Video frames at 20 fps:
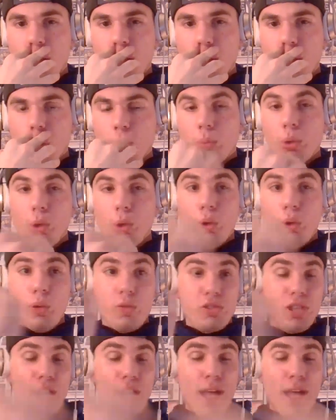
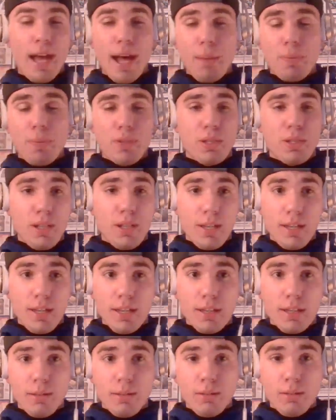moves that happened
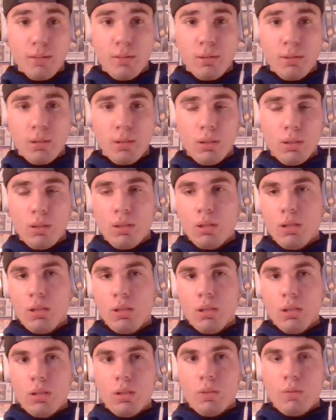today.
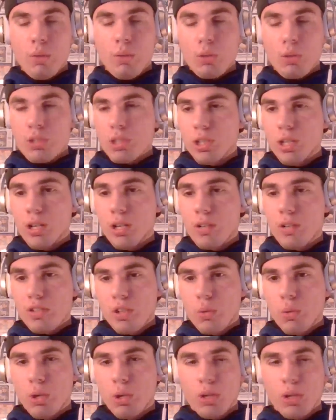Fortunately, I was
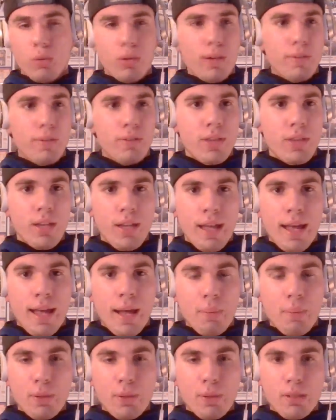at work when everything
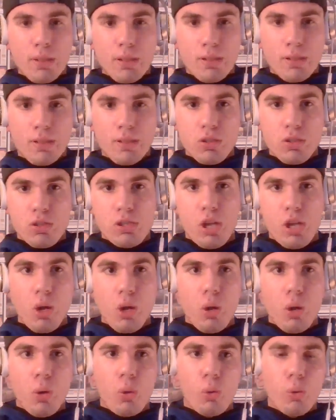happened,
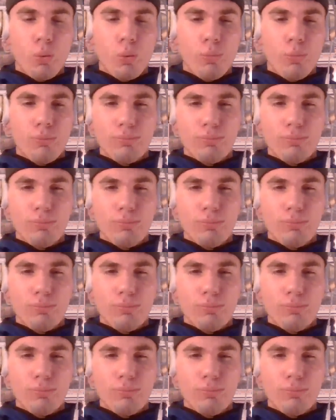so